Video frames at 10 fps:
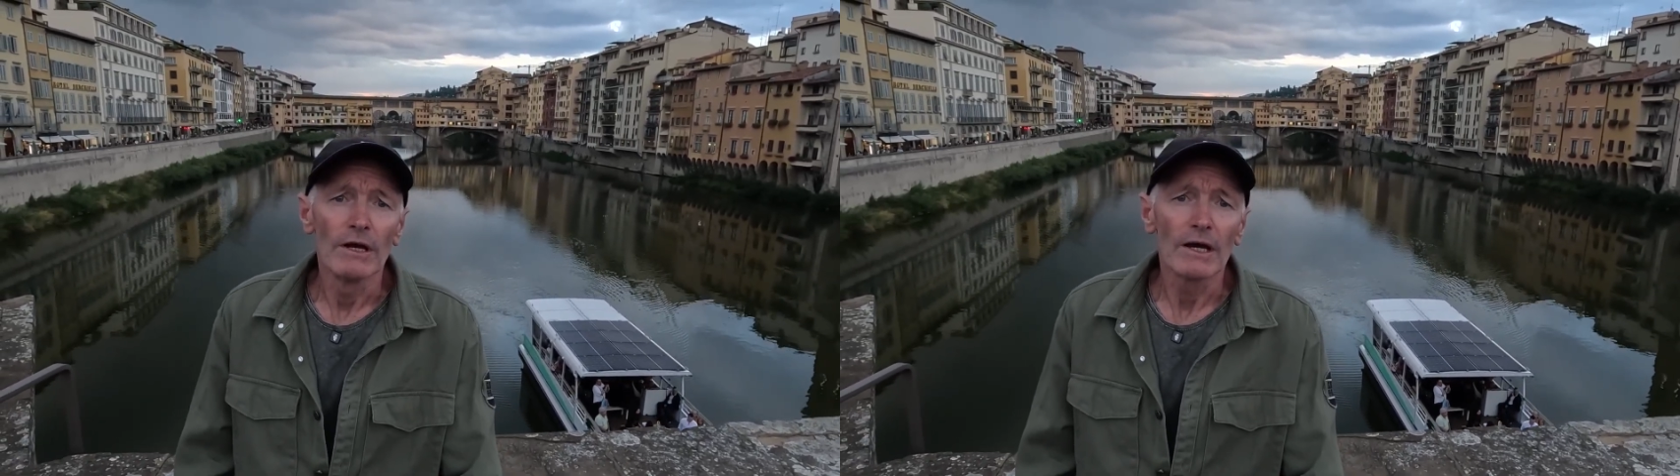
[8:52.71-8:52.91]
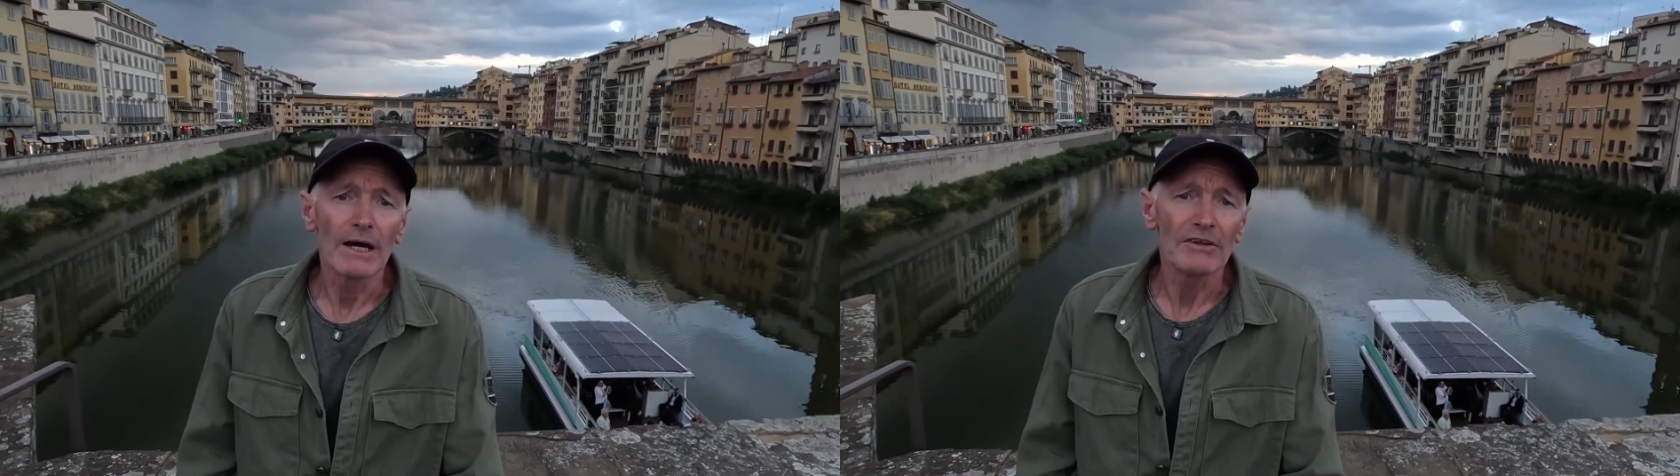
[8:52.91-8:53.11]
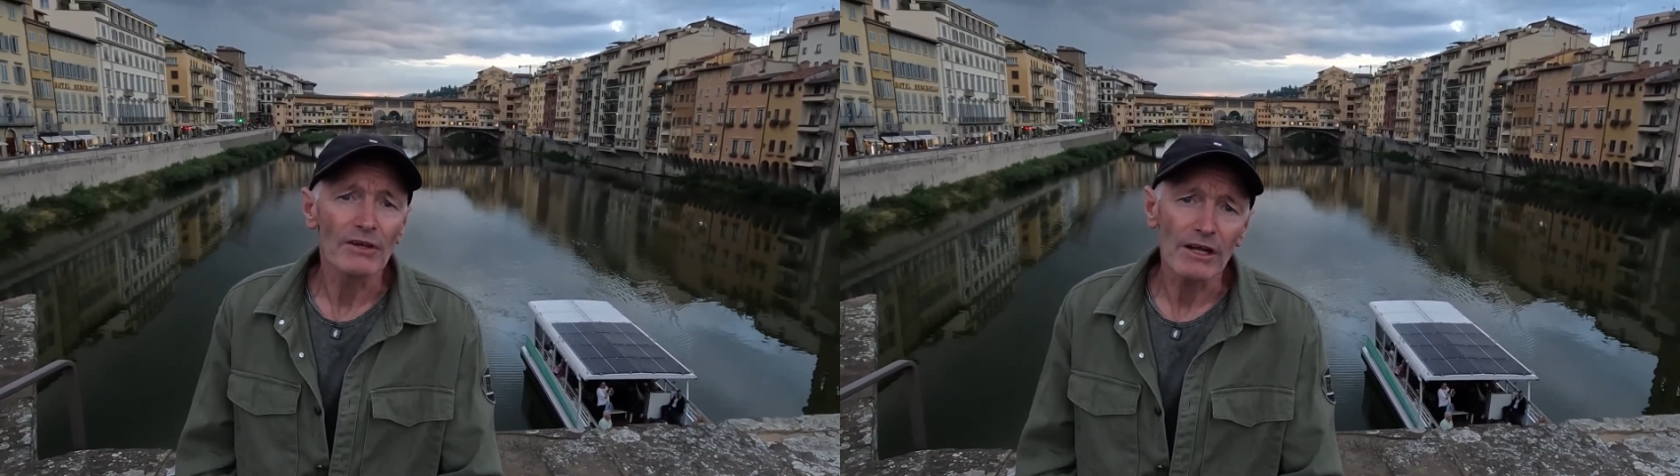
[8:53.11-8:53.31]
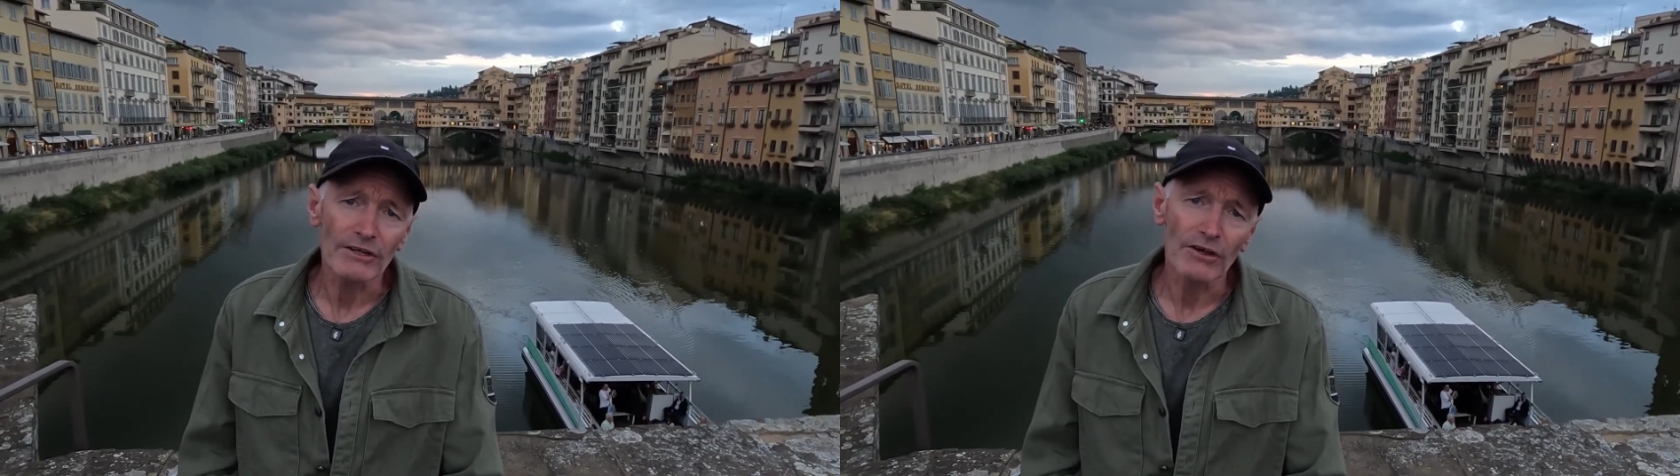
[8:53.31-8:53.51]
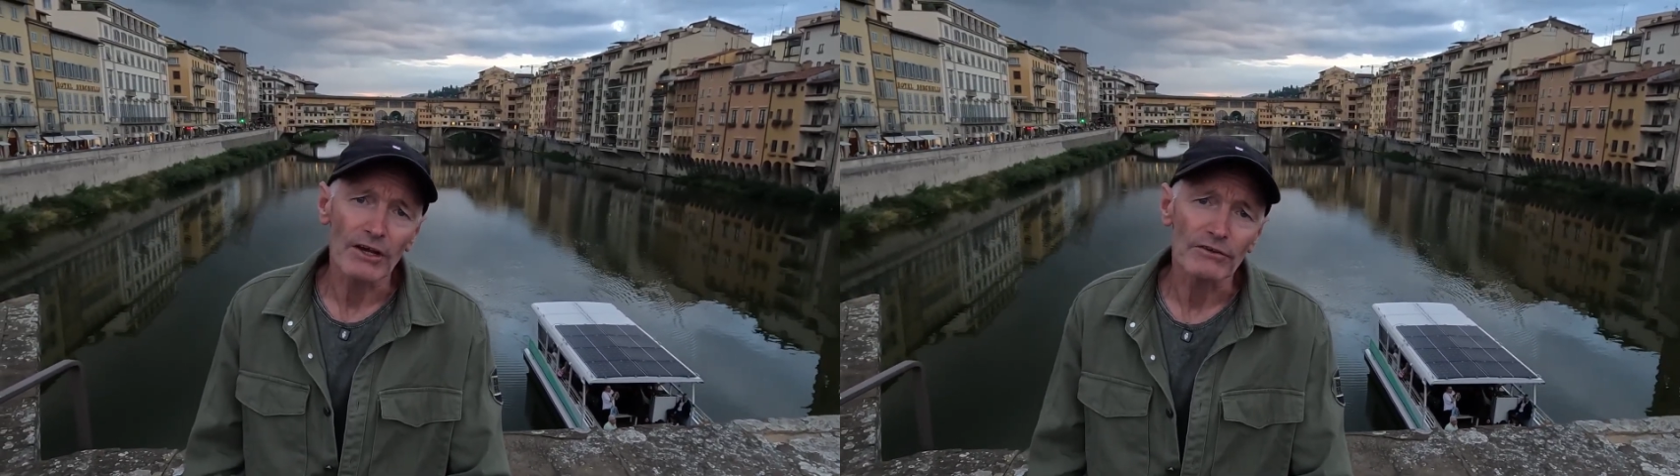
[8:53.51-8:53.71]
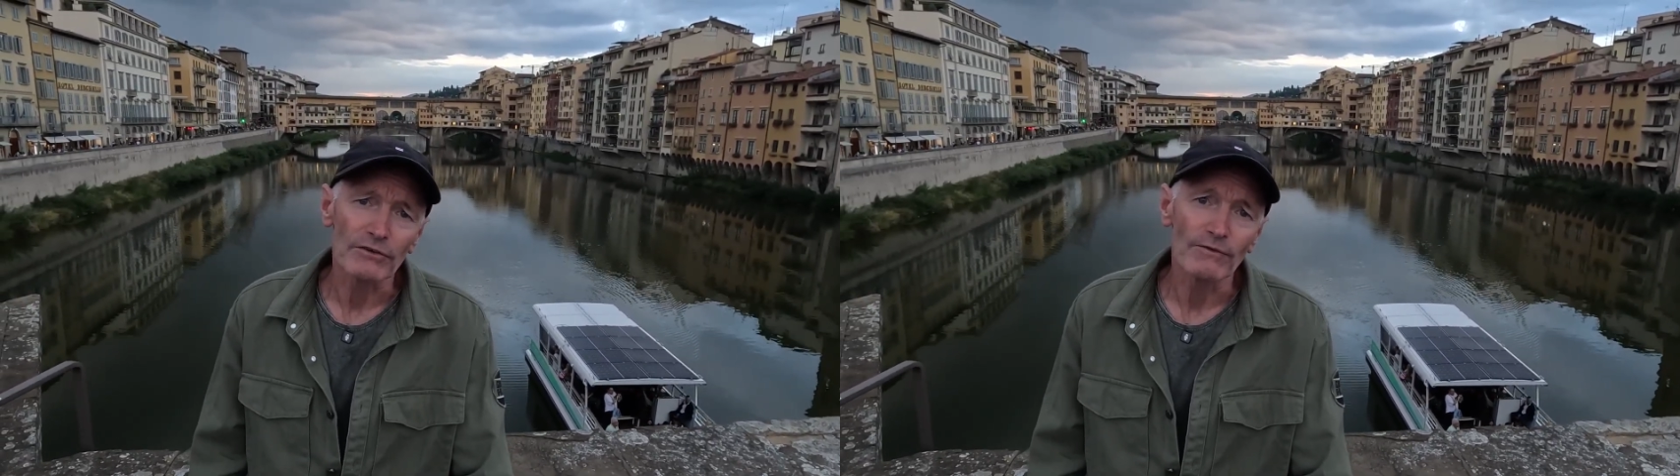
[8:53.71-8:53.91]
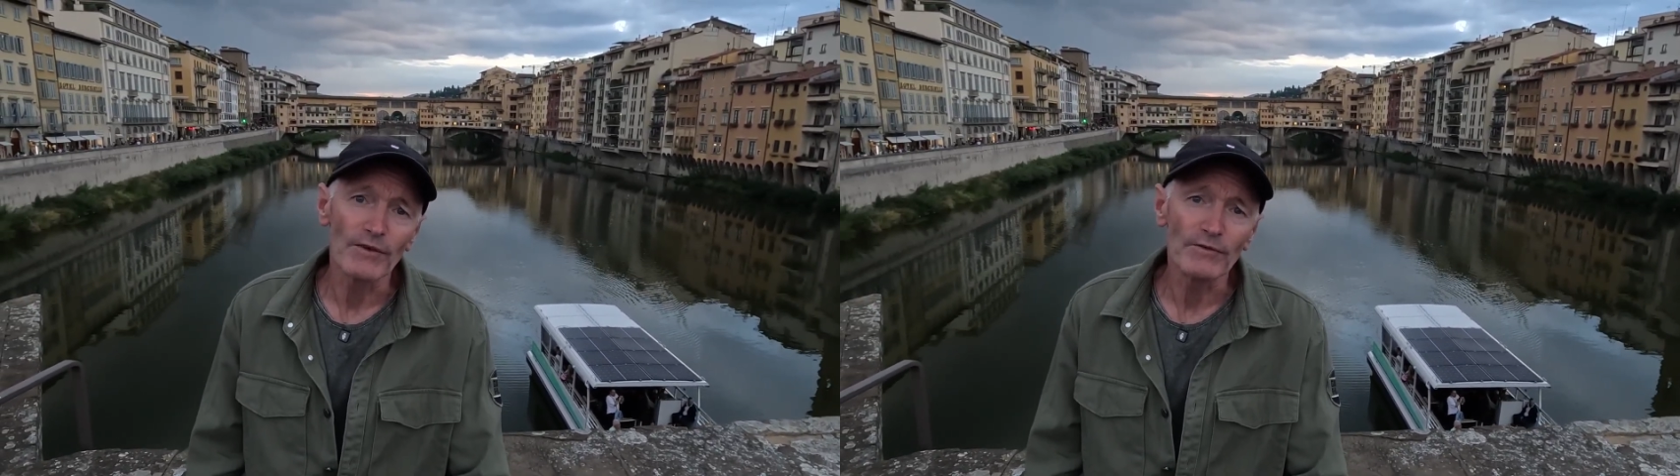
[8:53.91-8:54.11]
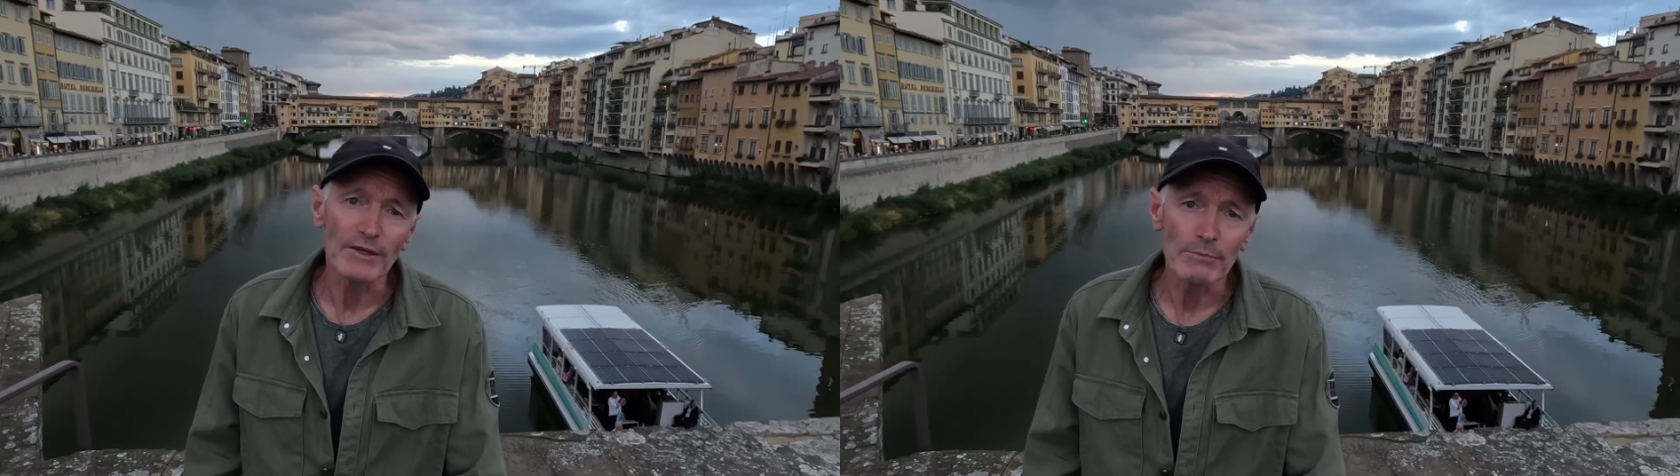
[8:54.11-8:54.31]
It only takes 50